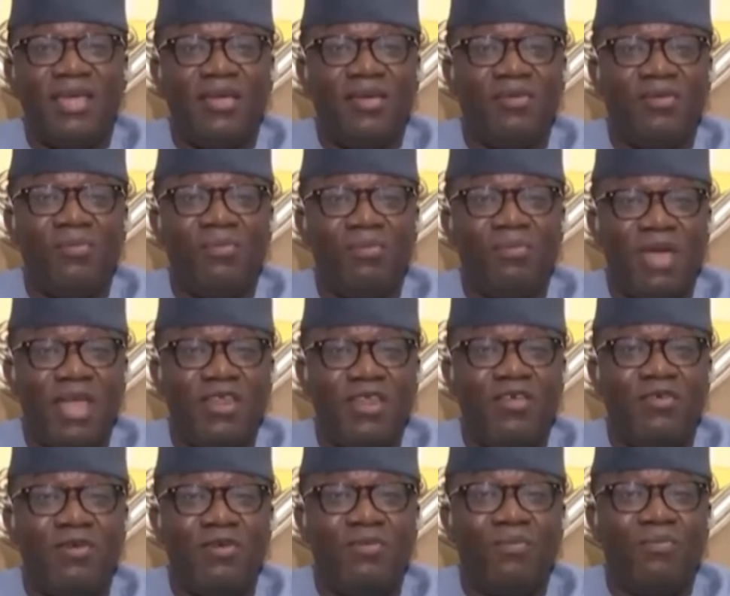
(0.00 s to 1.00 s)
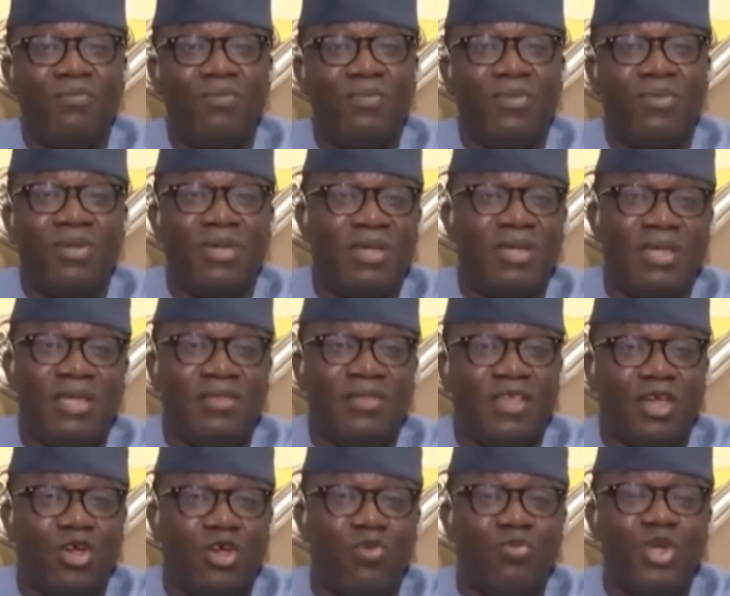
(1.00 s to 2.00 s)
many in
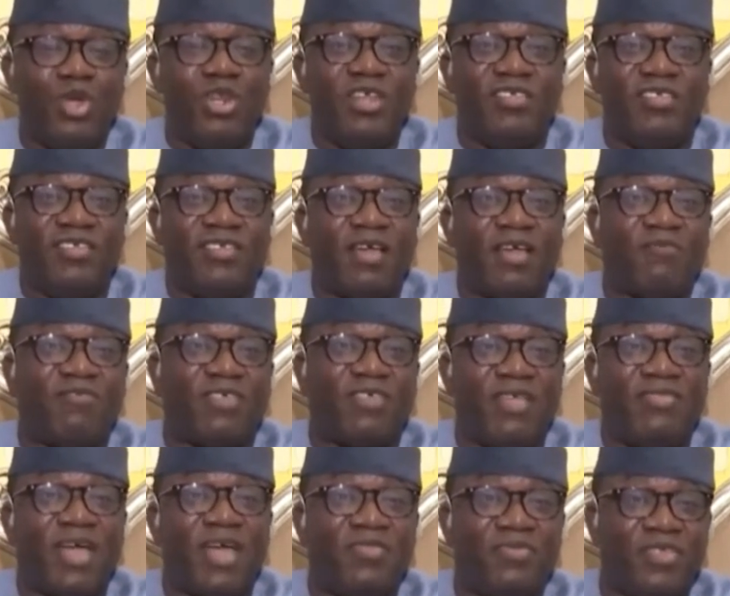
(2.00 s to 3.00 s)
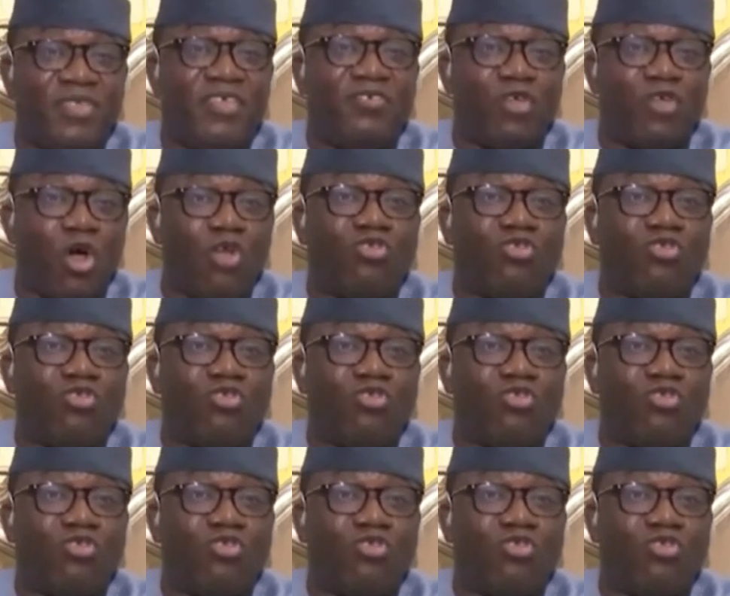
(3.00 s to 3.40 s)
the communities have said that this